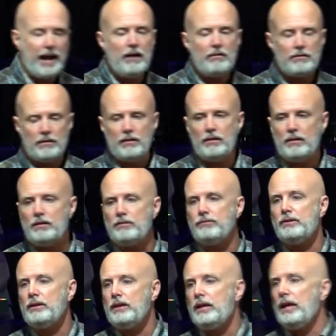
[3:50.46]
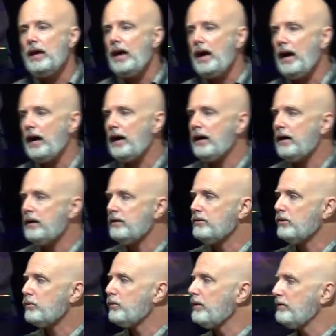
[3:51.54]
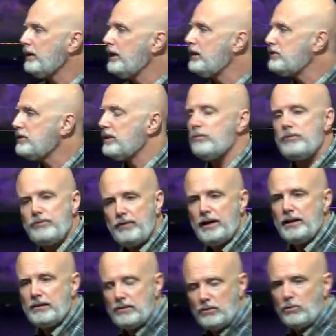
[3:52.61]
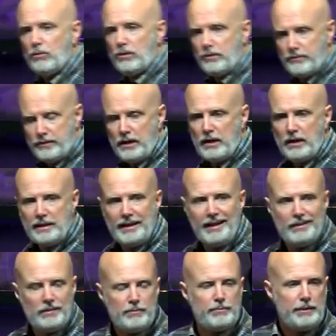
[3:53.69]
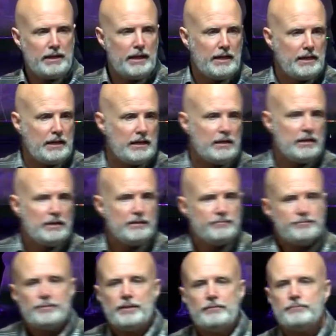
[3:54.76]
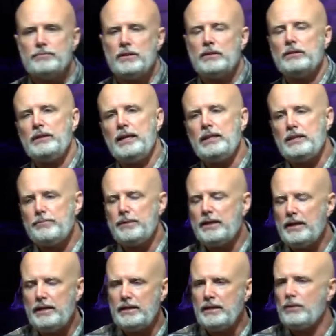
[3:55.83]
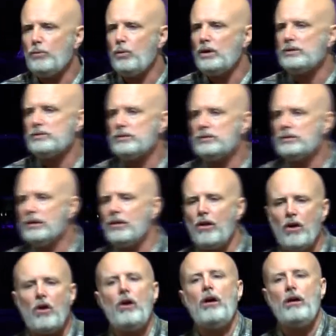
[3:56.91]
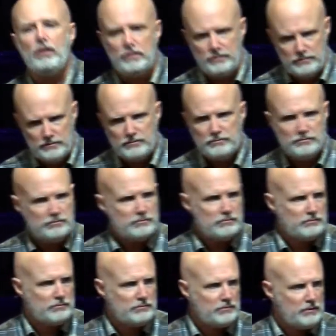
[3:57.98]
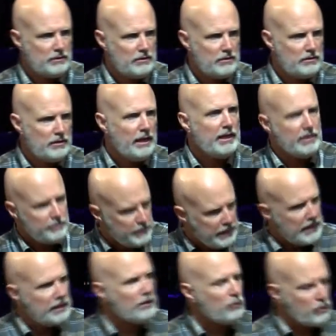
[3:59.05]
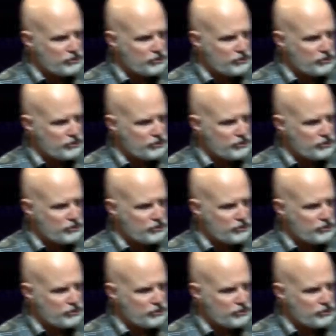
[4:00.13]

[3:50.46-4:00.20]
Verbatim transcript: out of uh, the revelation that we find in the Word of God. In the beginning, in the beginning, it wasn't the law. In the beginning